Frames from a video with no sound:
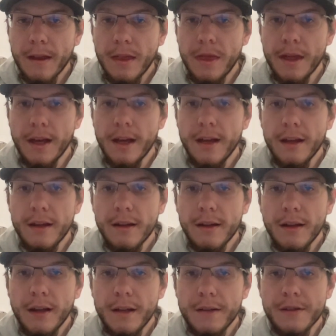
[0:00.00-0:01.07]
that
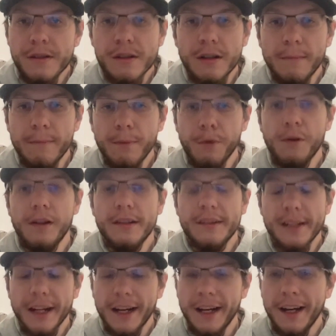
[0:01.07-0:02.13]
at some point in
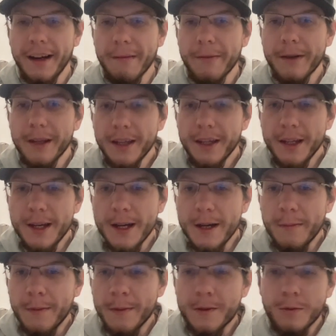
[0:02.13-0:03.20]
time
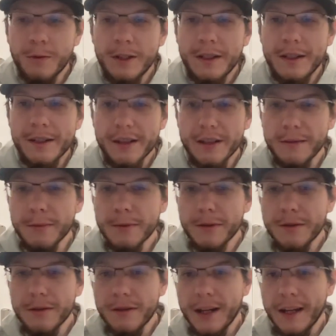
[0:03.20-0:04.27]
between
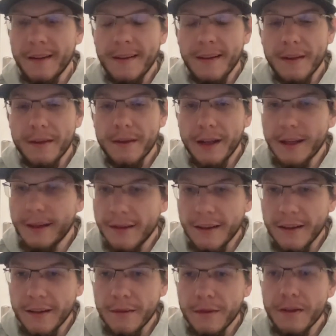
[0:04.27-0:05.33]
December 18th,
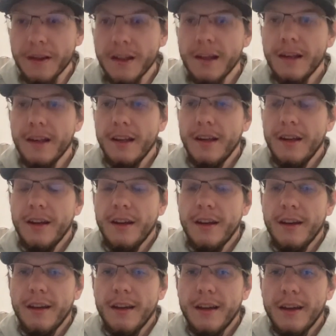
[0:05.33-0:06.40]
19th,
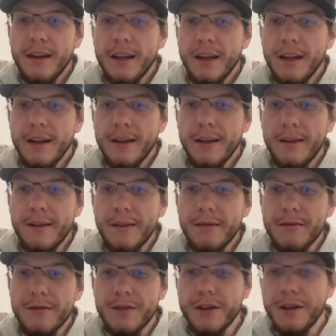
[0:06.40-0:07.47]
and
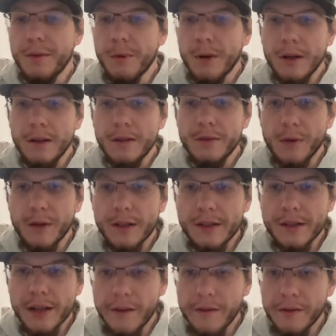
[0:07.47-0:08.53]
January
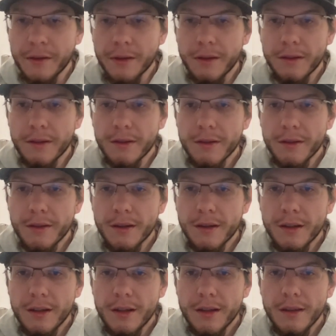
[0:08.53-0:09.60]
27th,
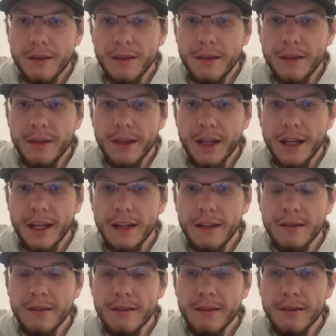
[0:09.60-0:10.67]
that
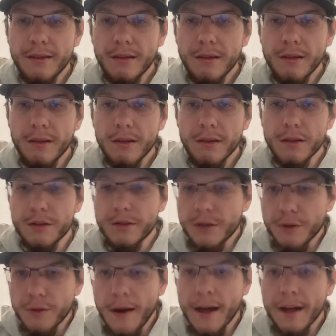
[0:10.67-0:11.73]
the
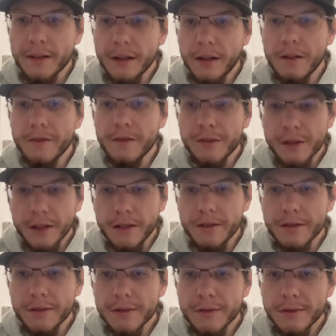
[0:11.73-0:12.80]
two had
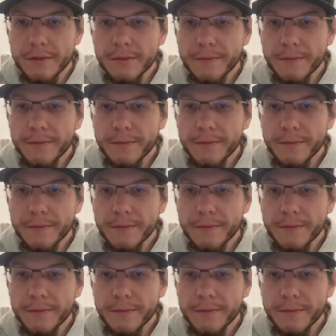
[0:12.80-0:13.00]
conversations.